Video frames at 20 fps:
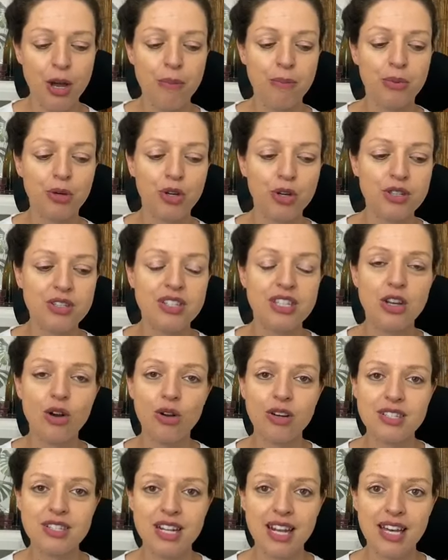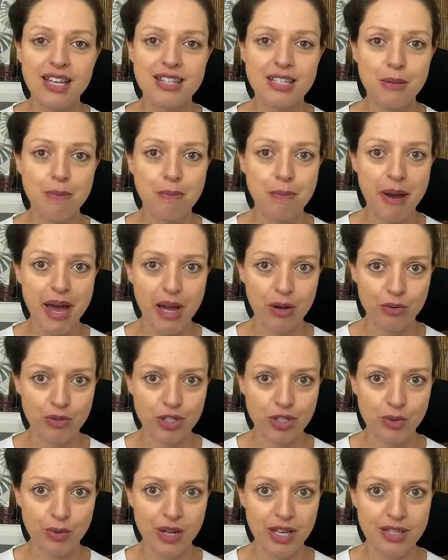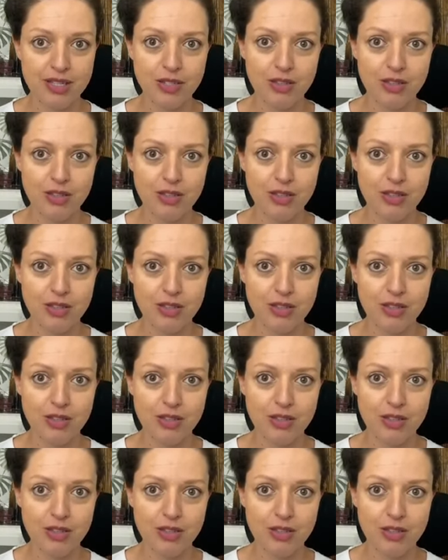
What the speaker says: because the oxalates are bound to it.